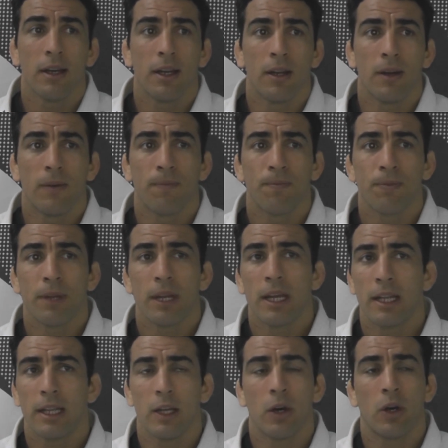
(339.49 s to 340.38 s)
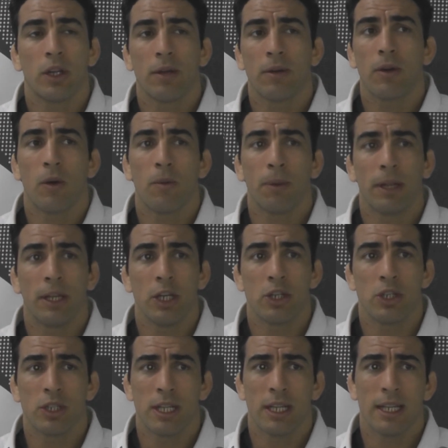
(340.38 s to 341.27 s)
You know, the other
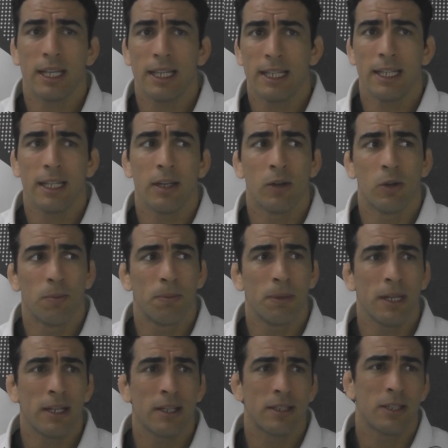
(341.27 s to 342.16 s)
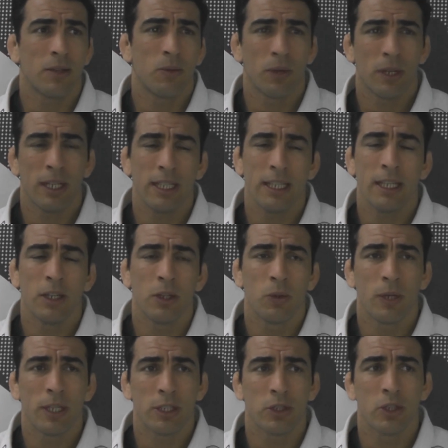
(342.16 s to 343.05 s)
competition that he did in Europeans, he didn't
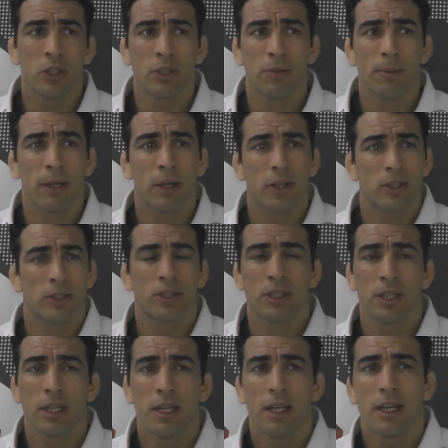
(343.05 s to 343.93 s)
do as good because